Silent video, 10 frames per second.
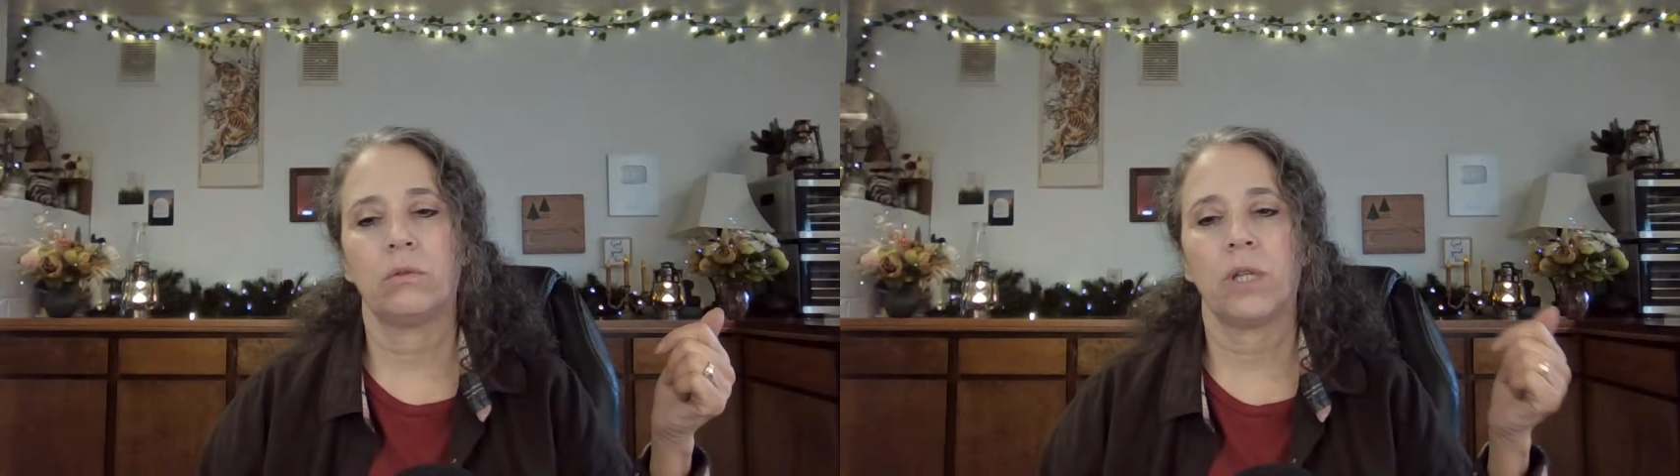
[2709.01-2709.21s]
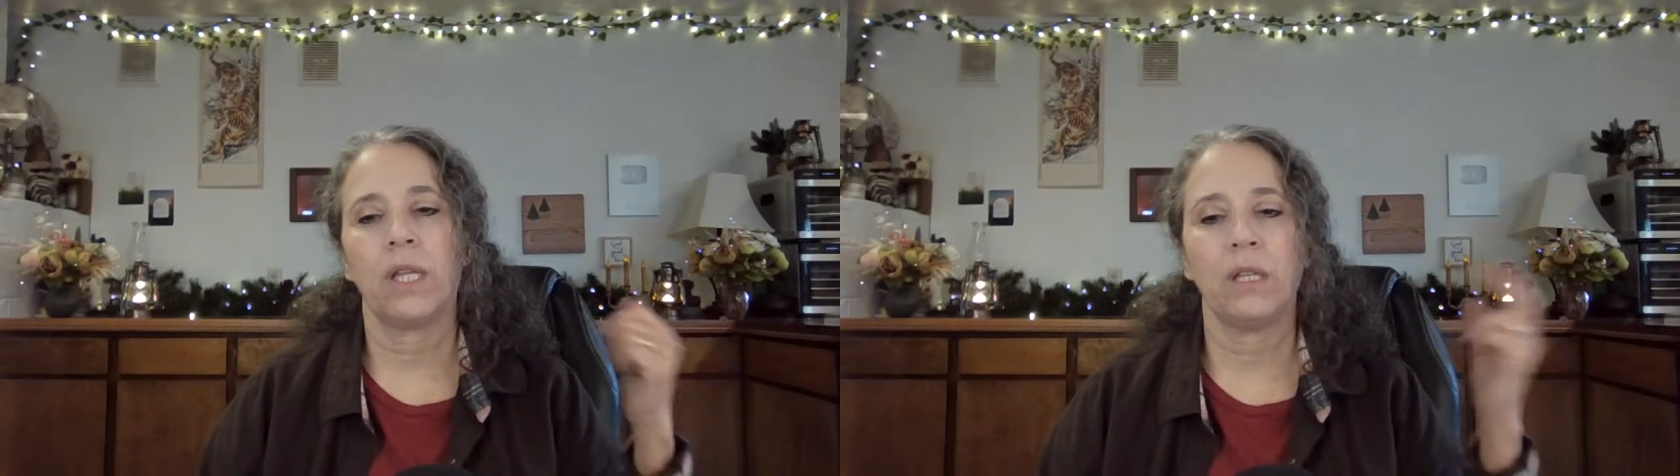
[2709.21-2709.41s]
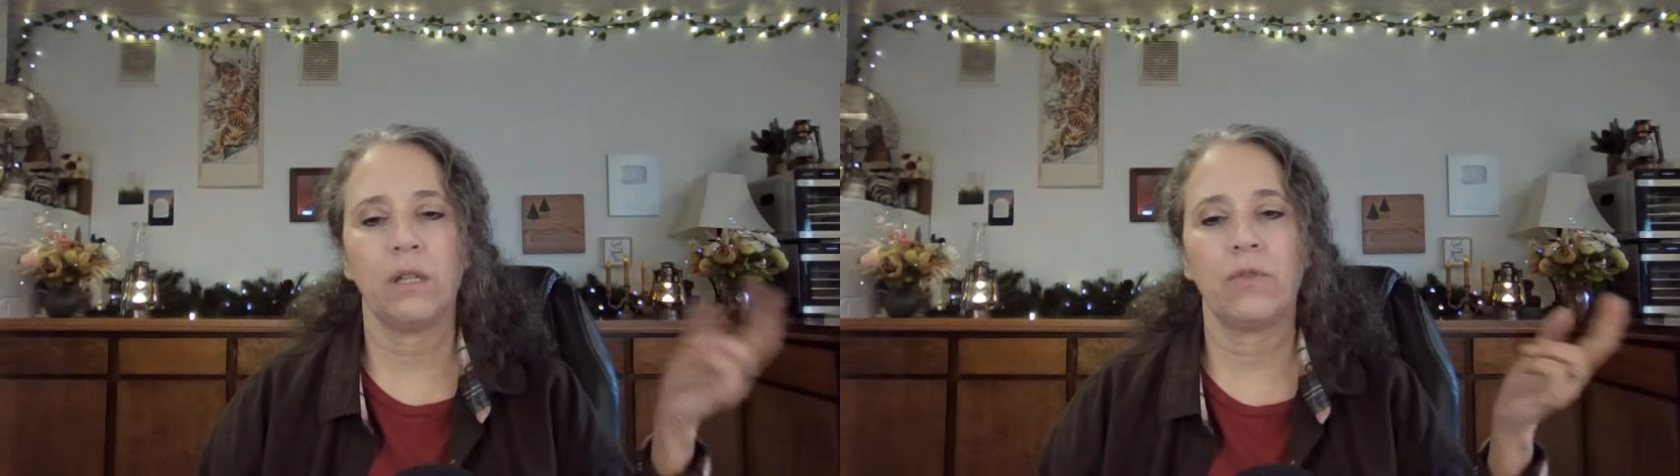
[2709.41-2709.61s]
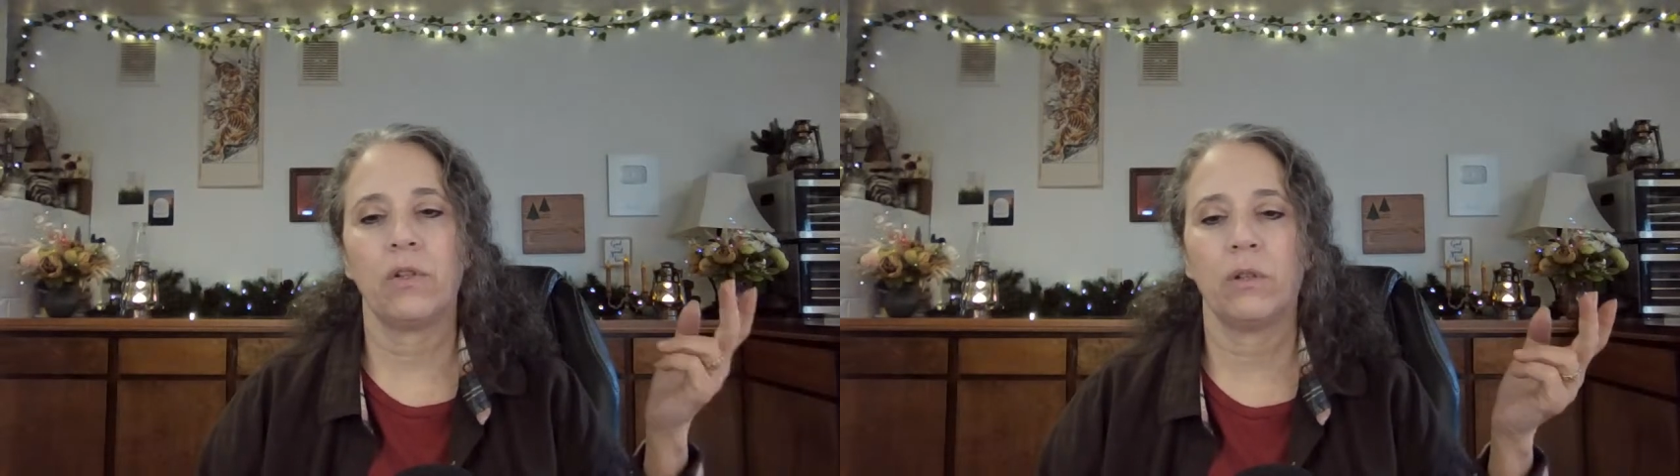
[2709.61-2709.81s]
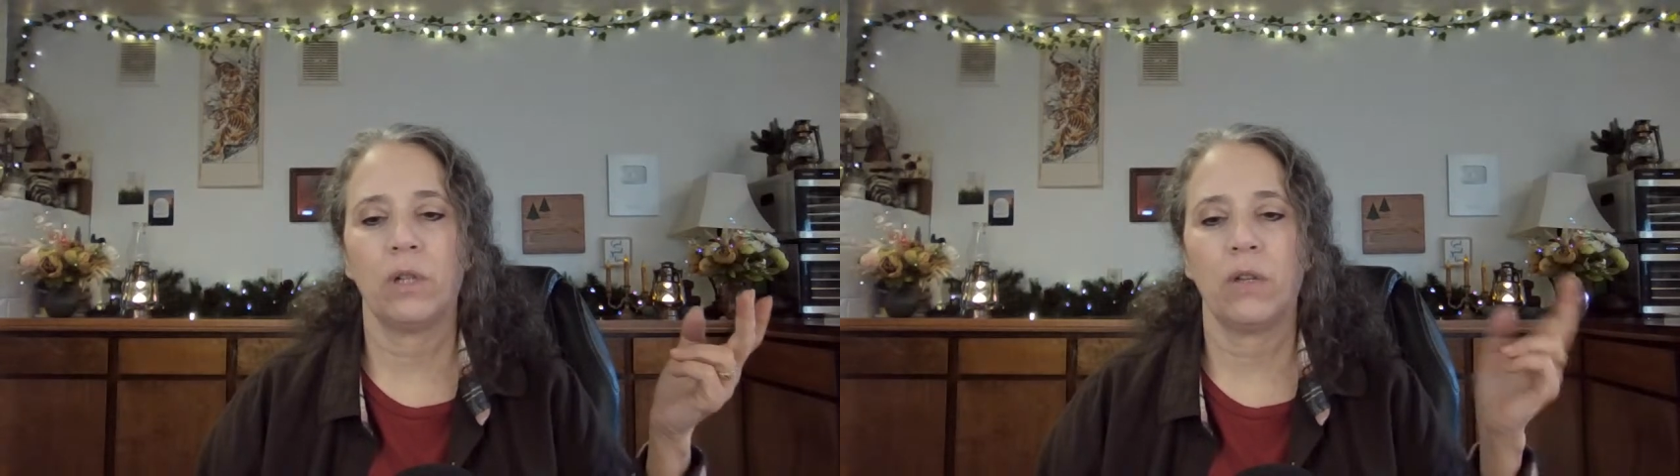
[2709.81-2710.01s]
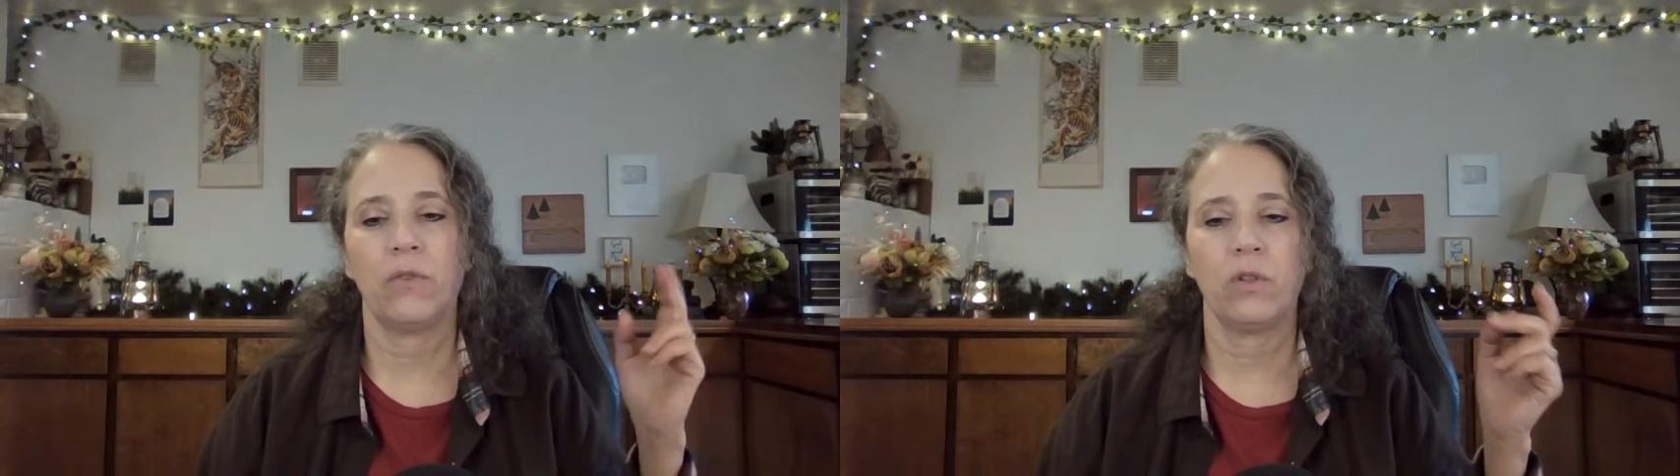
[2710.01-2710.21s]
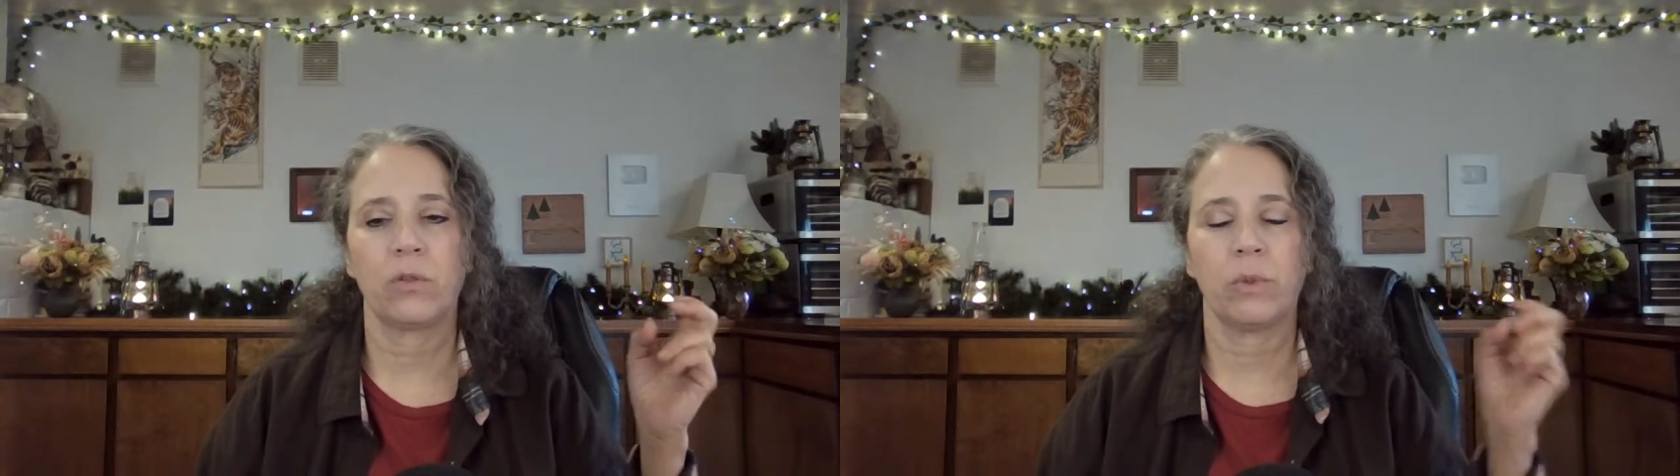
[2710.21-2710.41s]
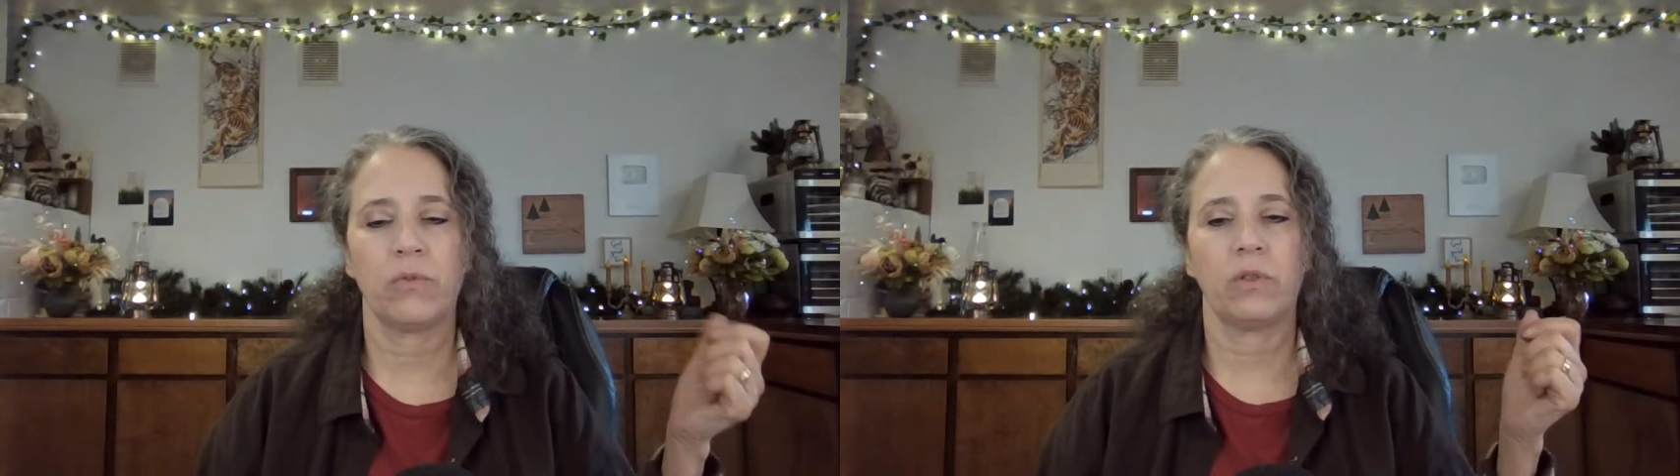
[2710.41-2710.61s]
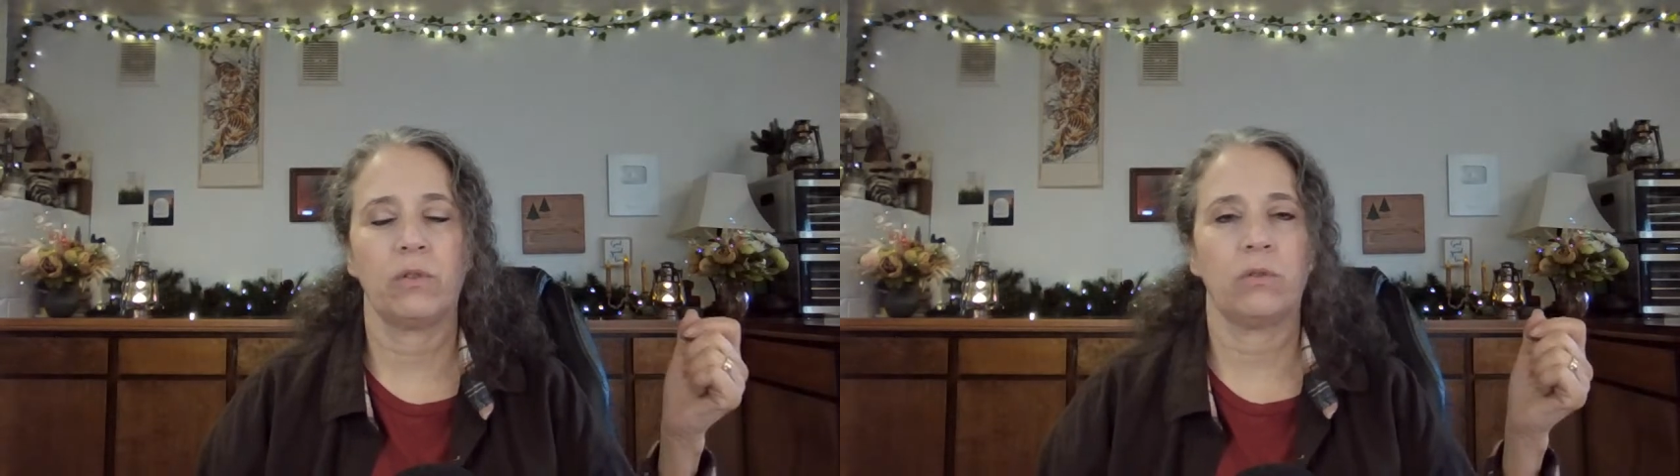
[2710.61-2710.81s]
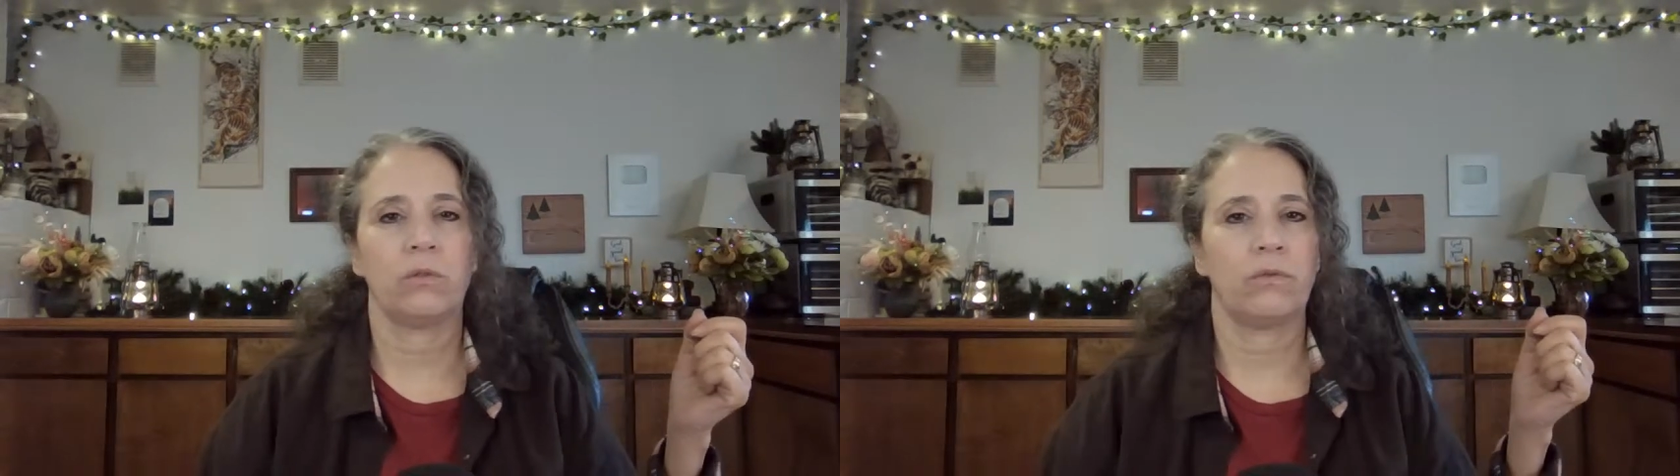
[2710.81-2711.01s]
I never have used my
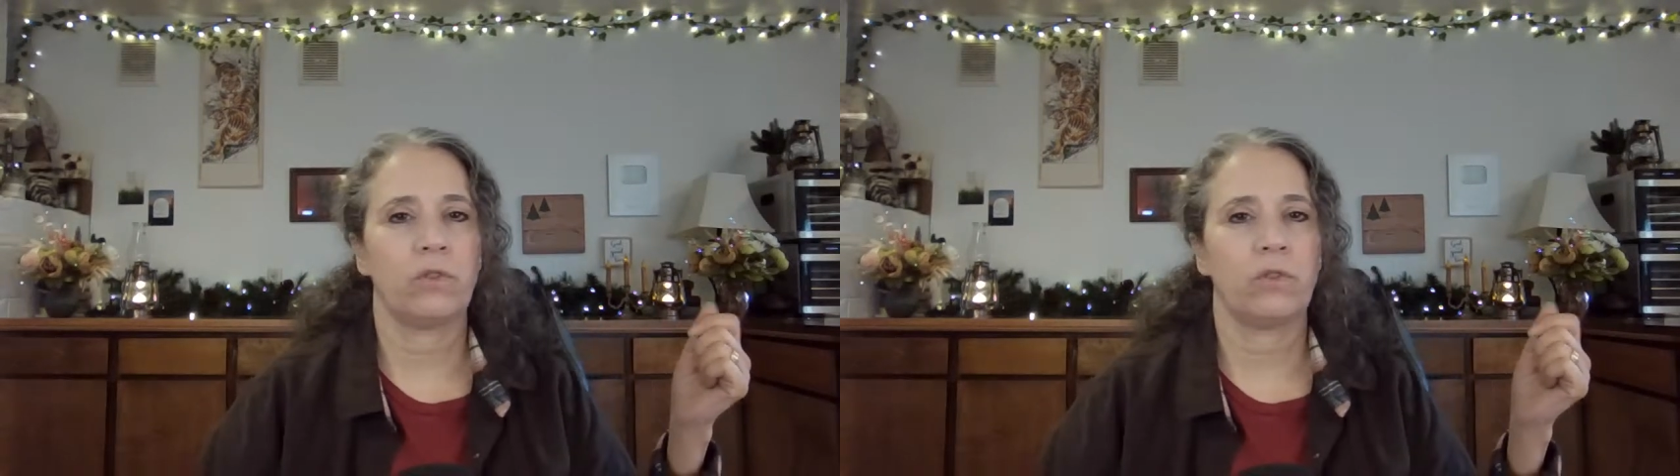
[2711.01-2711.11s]
phone